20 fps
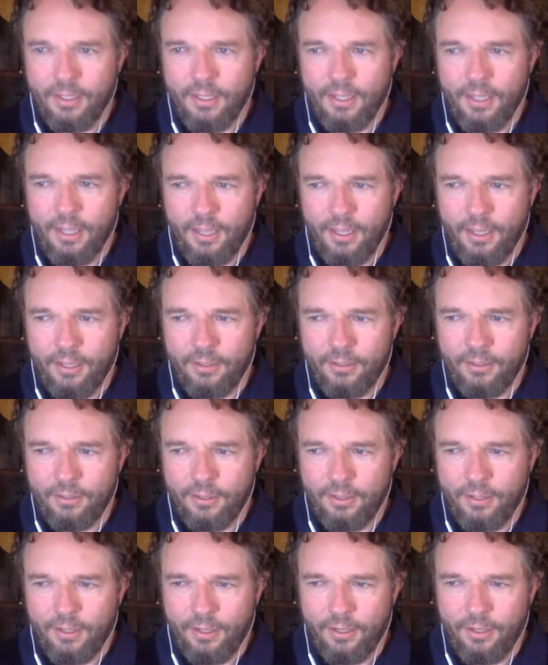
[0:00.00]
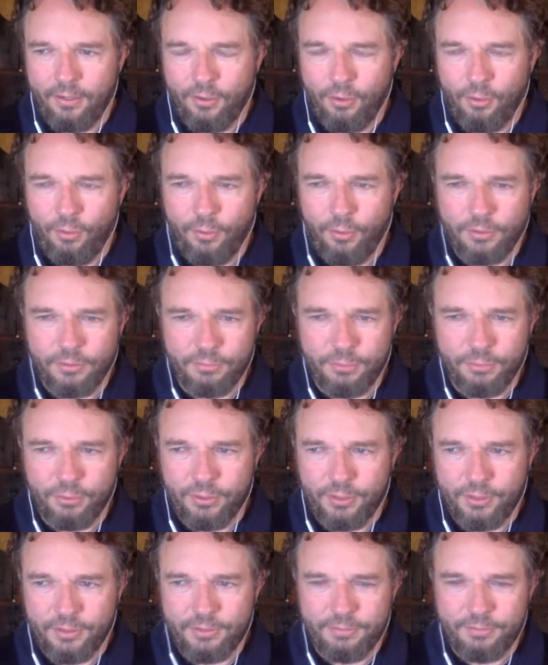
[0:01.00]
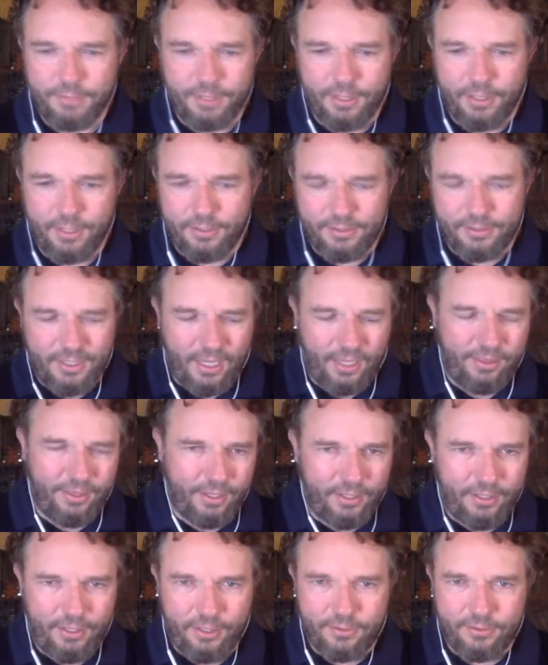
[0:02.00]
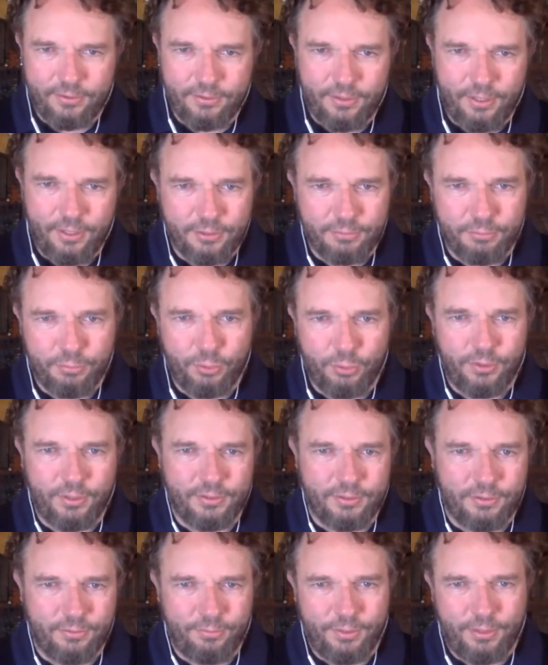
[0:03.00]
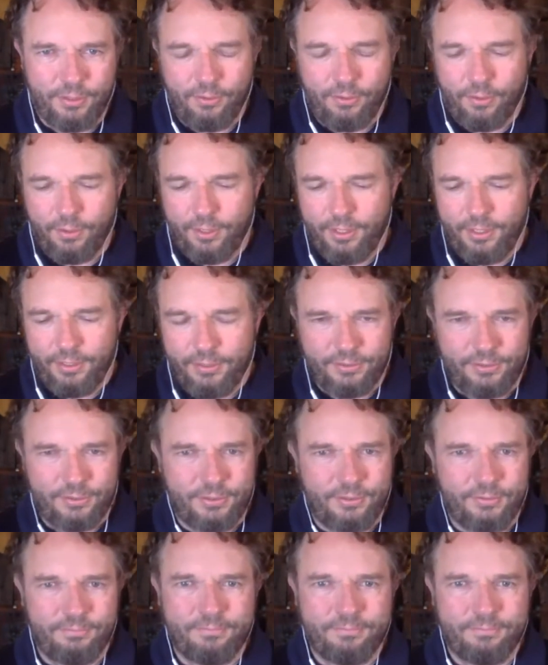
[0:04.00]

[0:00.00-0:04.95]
and and almost Buddhist because I think his his Buddhism and or his